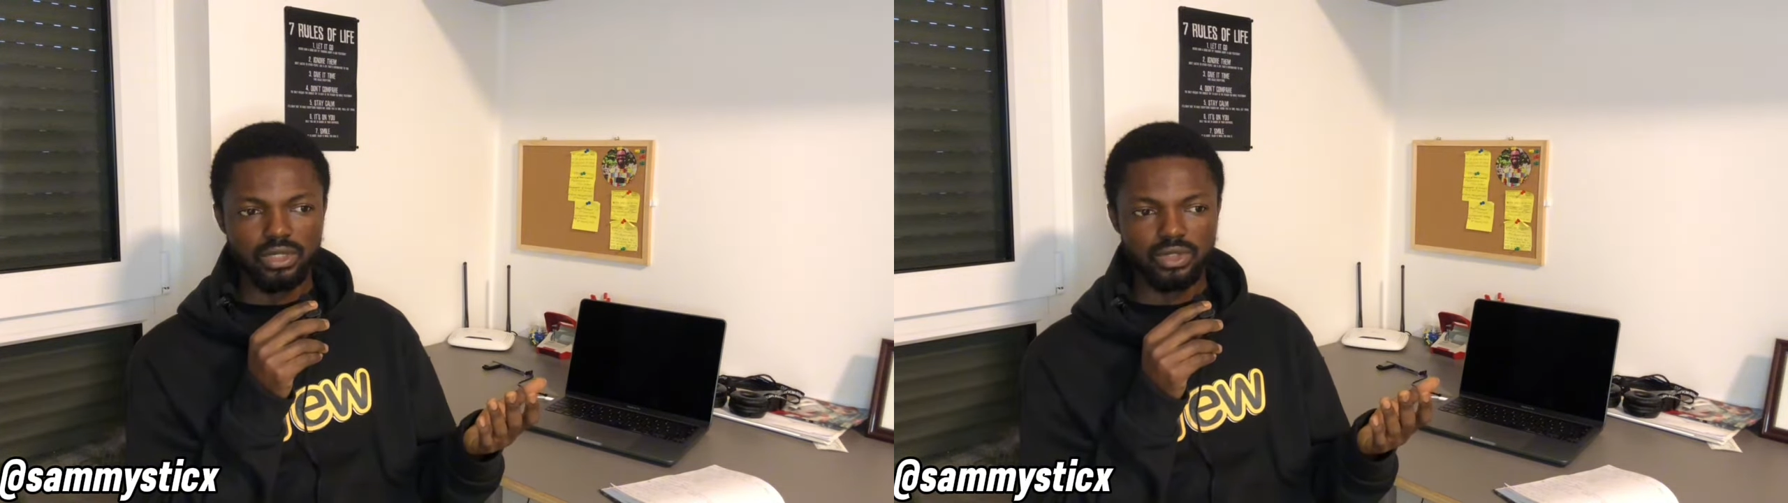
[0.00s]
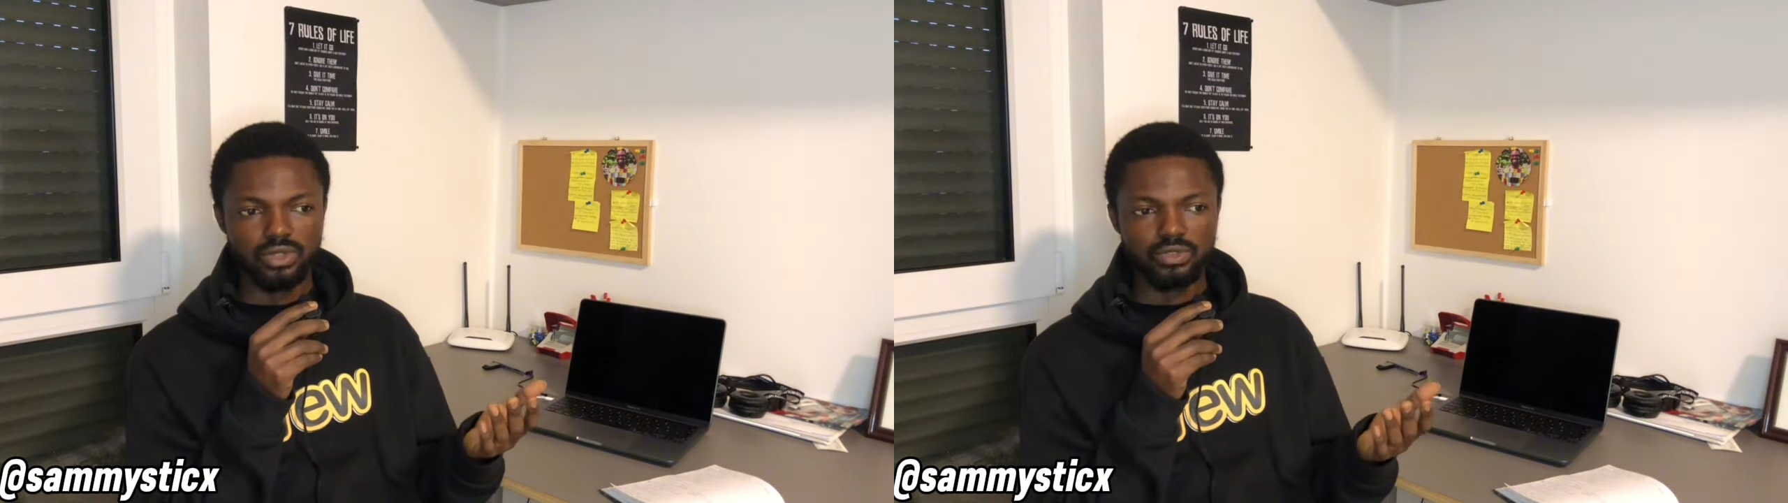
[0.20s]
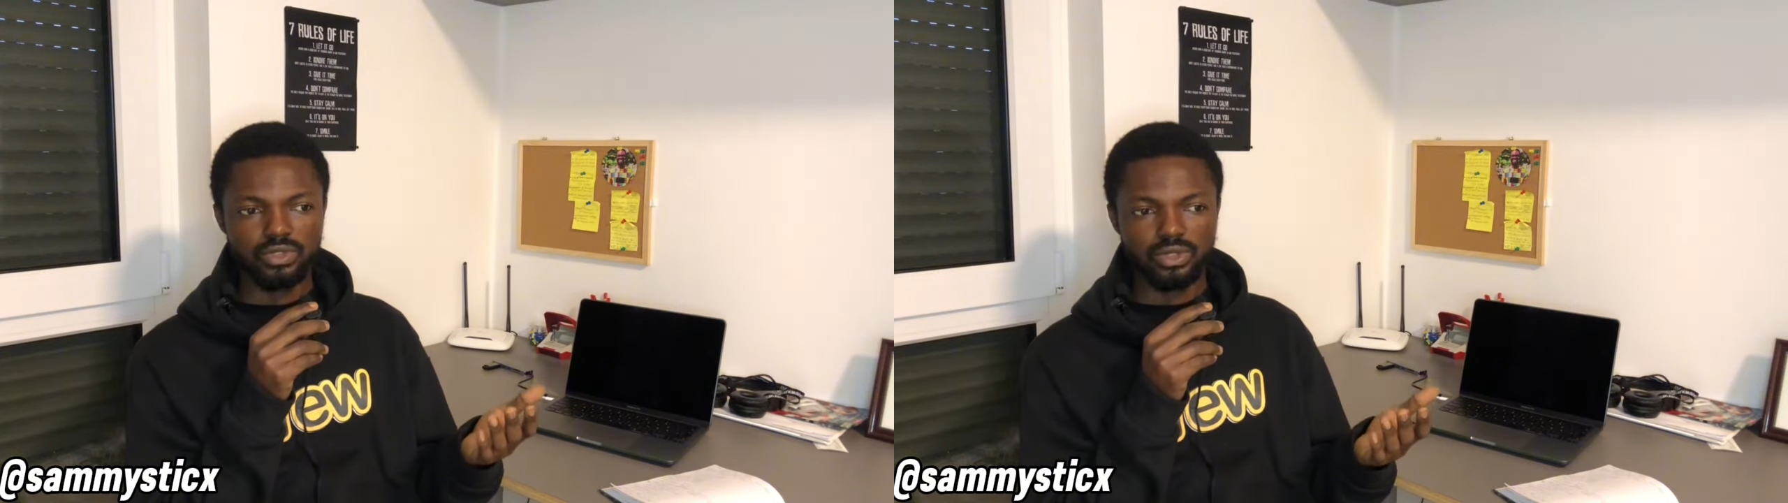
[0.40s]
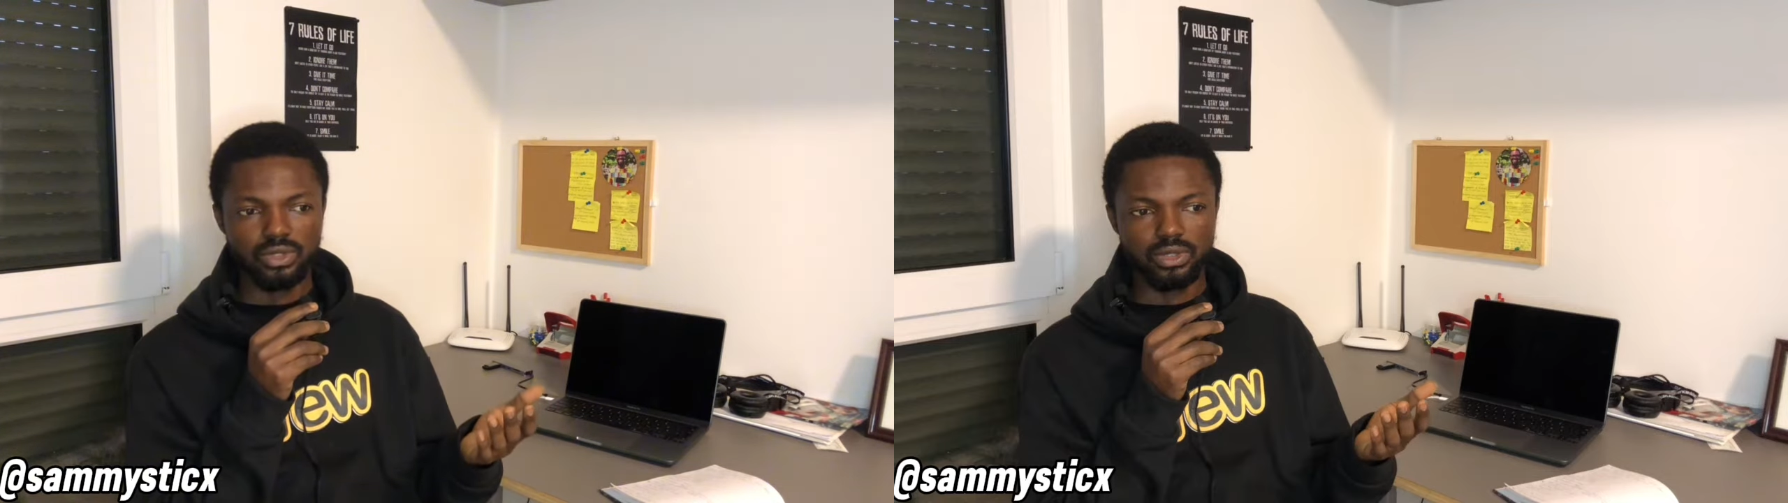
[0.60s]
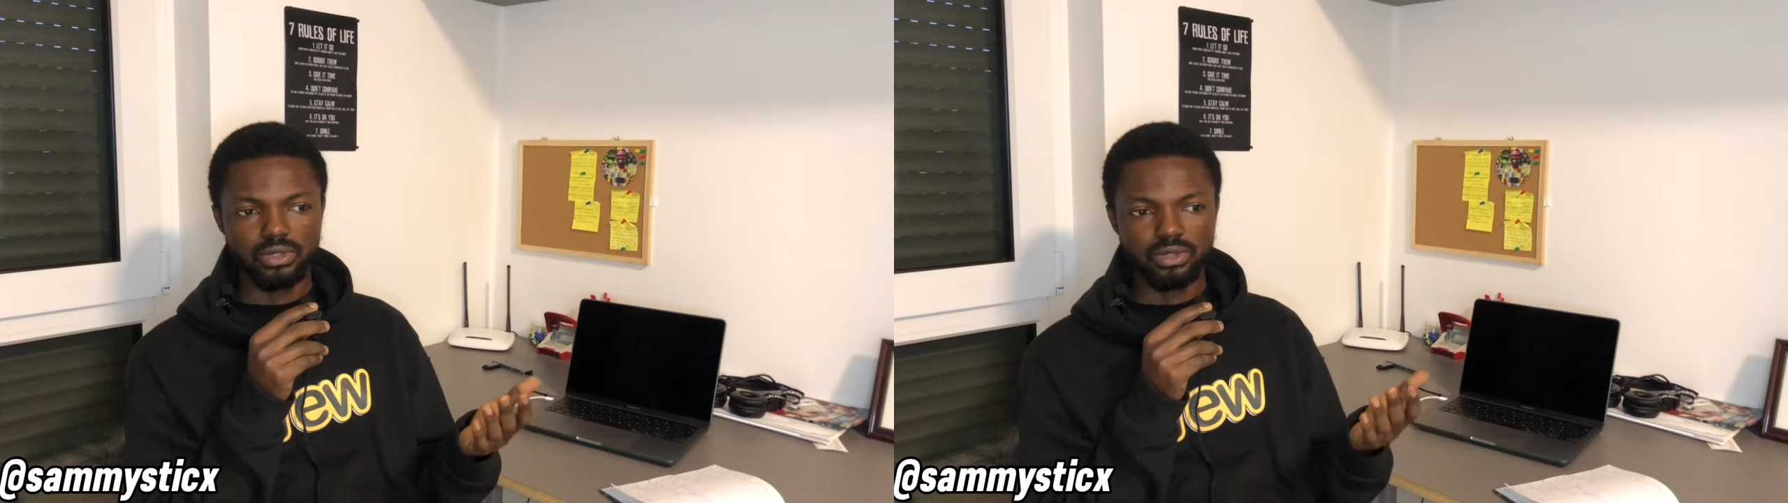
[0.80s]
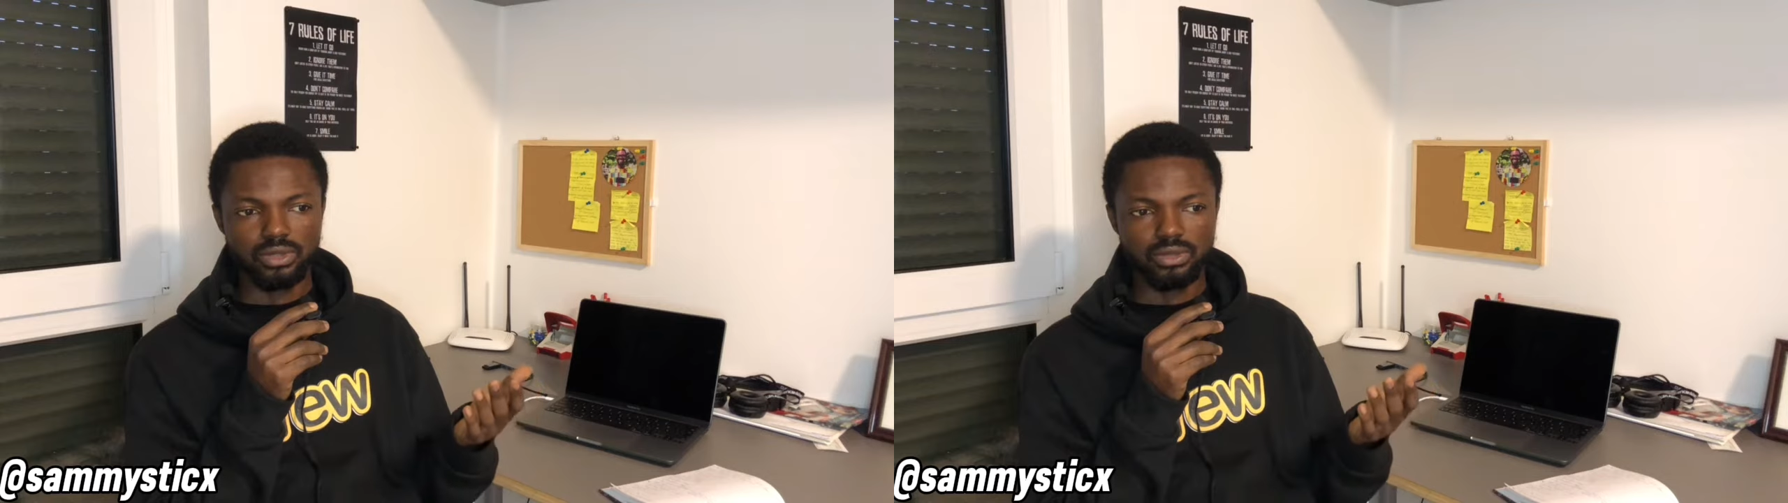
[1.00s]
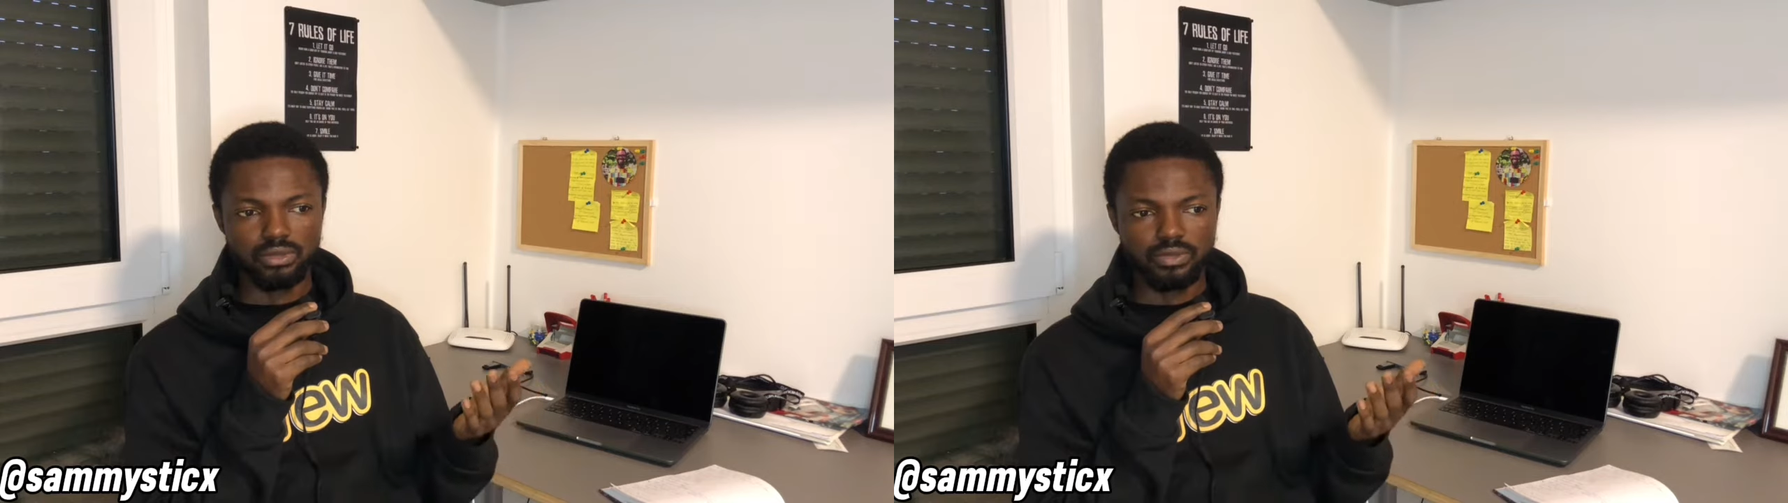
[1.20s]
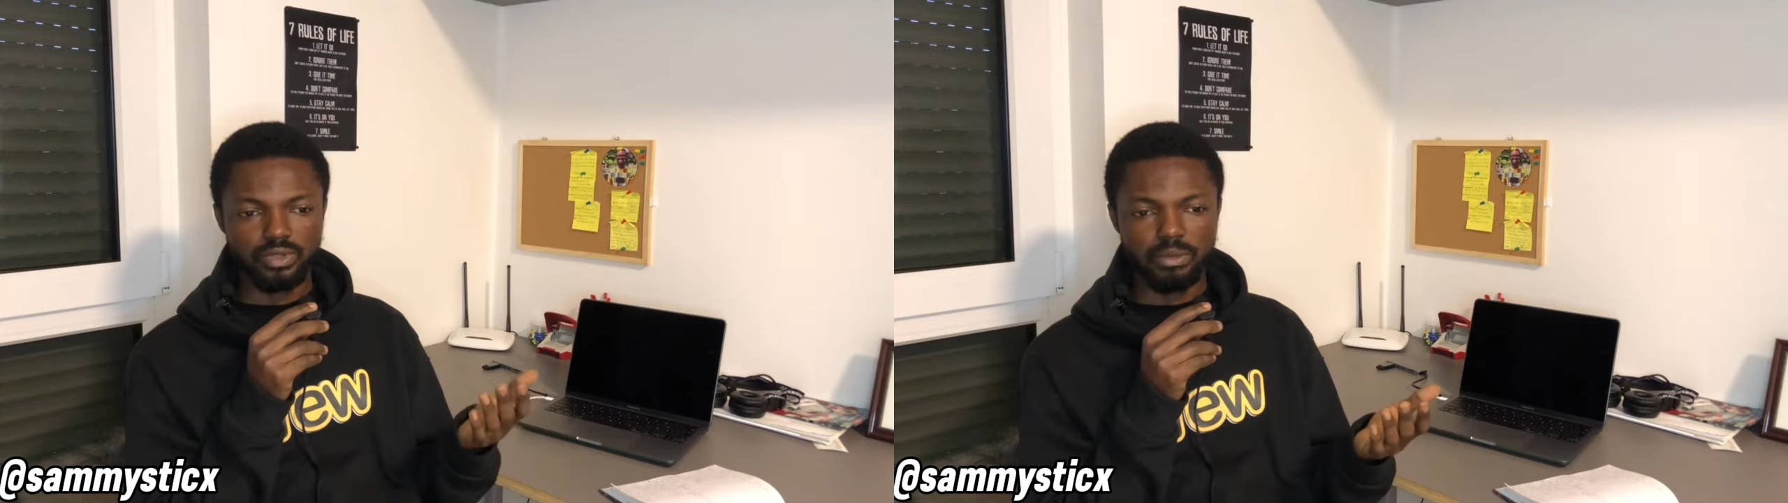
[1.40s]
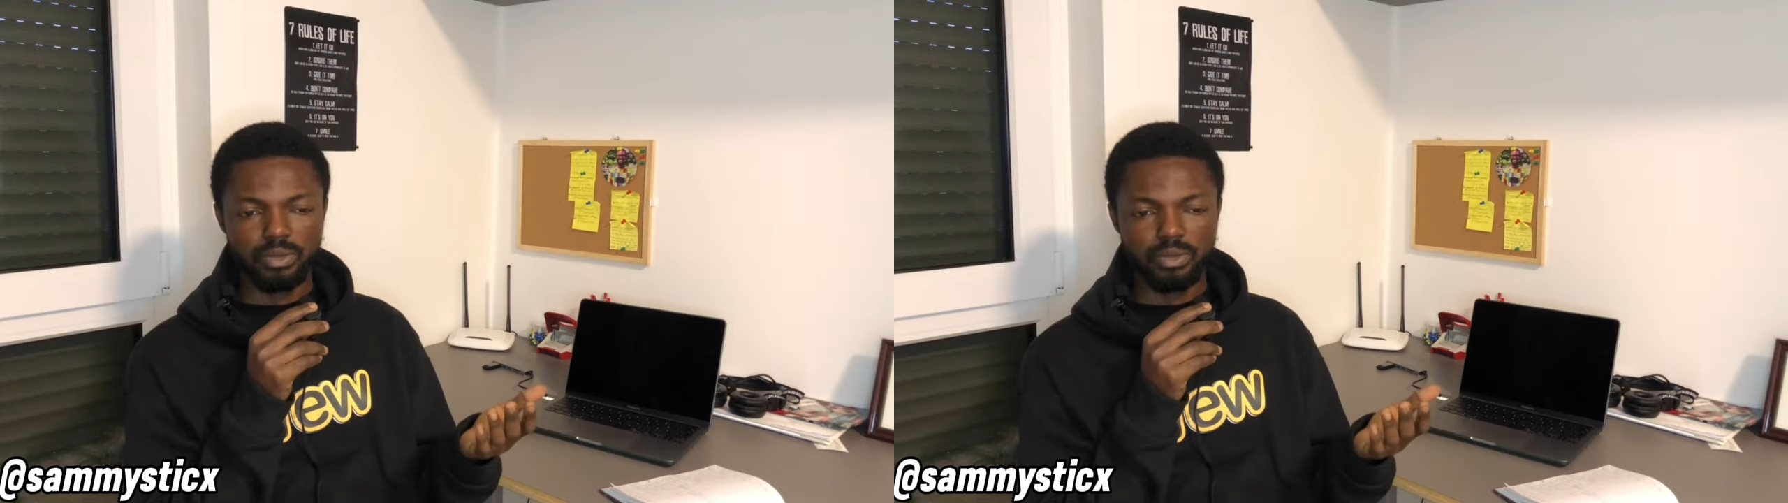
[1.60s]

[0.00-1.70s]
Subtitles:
you know, for